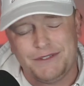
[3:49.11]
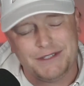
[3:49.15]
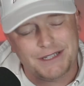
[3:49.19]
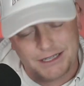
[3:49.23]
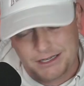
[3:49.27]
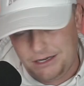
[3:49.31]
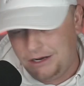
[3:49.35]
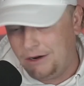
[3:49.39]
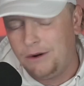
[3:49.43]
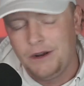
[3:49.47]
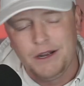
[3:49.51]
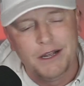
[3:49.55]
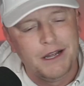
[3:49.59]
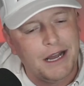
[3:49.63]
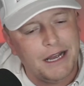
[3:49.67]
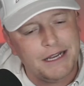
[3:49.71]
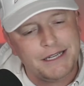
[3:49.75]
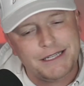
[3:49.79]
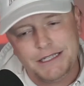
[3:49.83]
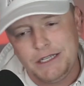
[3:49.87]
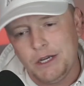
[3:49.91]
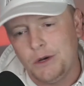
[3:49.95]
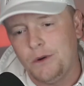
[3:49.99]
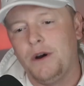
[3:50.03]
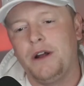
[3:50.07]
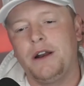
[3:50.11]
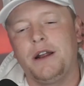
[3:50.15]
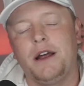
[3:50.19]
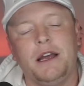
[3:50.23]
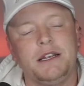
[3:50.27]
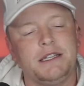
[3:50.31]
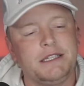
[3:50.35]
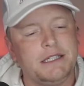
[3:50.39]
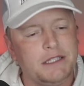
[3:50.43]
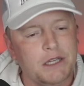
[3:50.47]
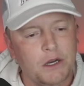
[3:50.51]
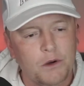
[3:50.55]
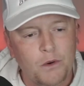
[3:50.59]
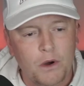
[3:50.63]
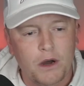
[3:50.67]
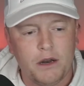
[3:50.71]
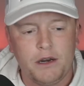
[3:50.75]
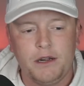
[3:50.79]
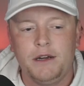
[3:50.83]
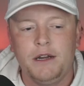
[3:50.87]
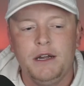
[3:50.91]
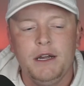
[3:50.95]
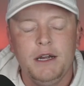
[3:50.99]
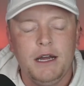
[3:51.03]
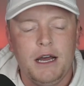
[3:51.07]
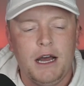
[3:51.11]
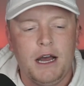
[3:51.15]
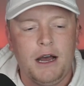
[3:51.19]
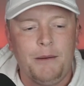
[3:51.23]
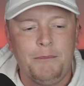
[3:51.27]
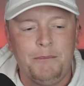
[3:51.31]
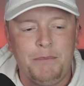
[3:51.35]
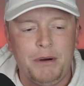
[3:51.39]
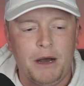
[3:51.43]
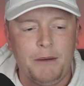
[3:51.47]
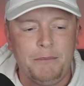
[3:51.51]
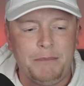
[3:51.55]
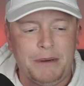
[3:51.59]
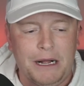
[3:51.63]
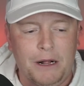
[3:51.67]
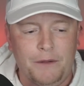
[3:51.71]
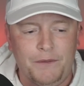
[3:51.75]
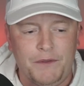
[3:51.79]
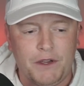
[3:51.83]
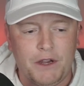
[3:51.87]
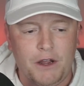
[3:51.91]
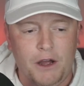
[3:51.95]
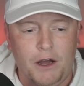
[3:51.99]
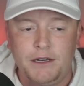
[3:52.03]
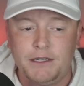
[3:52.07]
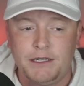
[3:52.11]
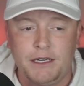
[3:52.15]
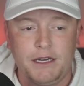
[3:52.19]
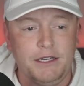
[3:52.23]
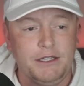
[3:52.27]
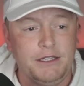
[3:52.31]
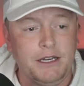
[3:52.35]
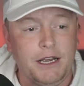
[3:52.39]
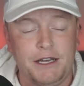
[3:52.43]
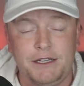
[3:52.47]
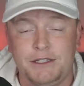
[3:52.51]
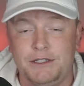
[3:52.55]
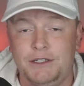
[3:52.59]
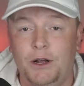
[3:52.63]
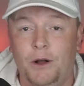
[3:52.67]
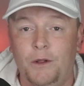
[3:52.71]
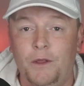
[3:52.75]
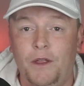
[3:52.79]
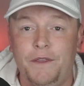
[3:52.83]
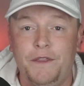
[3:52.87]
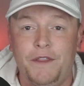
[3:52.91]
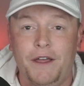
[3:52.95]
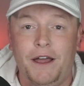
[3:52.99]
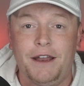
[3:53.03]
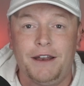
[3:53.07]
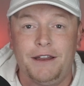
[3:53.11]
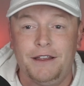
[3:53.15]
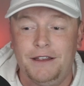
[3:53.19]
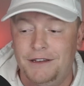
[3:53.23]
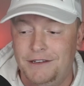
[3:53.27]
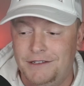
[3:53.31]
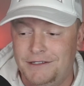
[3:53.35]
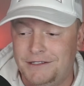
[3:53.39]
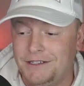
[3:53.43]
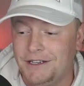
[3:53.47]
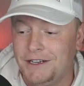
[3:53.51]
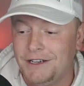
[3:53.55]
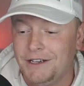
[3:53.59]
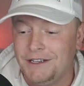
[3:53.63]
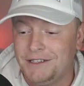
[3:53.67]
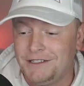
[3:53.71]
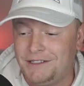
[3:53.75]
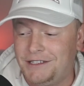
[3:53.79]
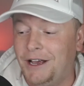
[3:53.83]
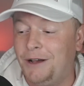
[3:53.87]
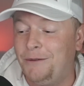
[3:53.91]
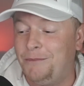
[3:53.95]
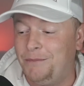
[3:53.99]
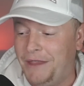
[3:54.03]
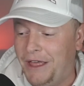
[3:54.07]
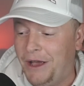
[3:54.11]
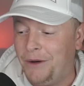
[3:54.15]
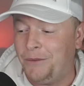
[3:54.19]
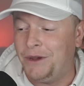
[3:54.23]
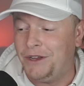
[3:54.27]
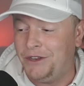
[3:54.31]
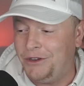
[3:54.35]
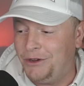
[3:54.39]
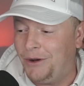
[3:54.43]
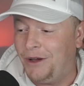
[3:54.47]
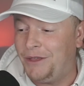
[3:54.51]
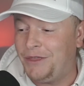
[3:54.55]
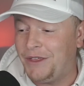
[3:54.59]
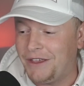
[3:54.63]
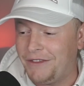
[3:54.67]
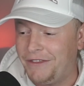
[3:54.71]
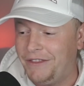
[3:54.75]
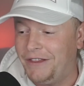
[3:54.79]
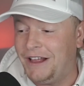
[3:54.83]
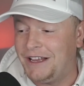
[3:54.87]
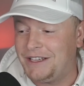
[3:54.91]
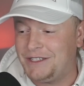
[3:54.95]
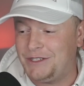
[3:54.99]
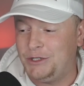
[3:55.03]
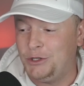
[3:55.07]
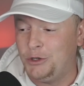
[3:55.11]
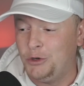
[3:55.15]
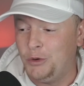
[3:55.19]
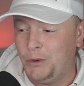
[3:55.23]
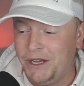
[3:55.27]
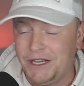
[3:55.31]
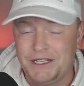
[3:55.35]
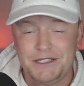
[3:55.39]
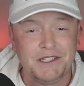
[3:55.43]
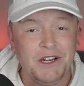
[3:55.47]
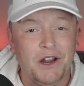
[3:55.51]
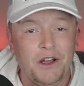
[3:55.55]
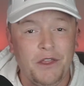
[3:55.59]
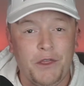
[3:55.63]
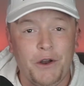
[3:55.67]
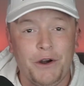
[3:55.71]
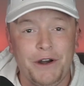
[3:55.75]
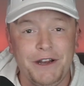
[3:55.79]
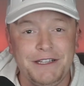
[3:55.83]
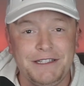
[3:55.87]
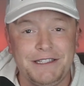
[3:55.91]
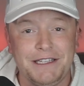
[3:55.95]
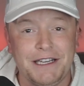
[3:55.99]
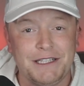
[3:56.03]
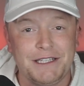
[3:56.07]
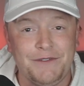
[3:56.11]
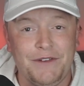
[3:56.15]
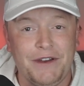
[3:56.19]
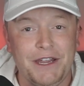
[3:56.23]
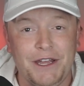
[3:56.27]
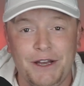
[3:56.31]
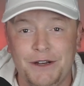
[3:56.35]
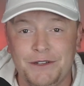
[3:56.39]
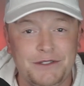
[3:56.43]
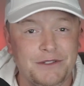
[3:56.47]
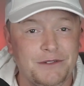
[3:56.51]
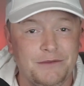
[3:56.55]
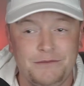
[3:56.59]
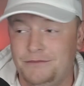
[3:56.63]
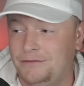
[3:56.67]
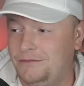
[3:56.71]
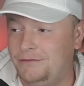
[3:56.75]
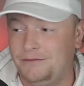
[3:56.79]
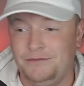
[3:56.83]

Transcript: It's like, no, I still want to pump out the content, because you guys know that is something that we do. I think in the last 2 weeks, 36 videos.